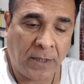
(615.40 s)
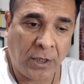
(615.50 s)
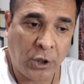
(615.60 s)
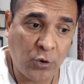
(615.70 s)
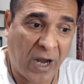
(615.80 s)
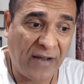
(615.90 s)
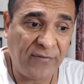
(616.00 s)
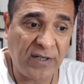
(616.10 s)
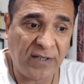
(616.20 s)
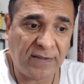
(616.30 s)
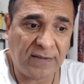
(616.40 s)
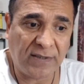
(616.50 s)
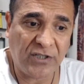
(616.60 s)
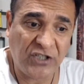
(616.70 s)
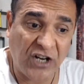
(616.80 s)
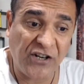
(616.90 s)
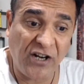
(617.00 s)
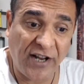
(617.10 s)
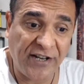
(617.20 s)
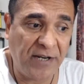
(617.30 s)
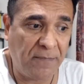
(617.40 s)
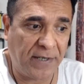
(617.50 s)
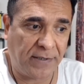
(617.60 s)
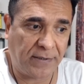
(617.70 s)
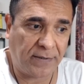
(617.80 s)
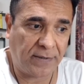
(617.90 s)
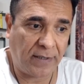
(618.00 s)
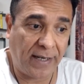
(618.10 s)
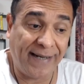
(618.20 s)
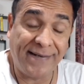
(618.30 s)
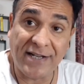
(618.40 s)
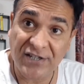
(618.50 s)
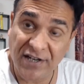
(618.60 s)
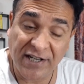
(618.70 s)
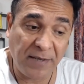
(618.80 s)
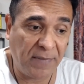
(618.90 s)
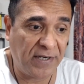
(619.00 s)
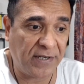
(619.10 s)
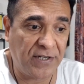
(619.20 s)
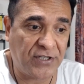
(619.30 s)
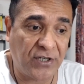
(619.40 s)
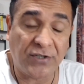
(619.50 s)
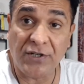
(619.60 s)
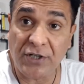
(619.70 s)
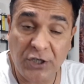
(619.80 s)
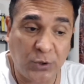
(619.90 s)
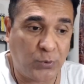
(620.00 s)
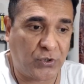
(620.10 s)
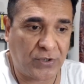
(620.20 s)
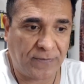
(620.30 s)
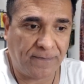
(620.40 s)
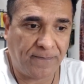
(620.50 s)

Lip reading: You have a general agreement and disagreement in certain issues.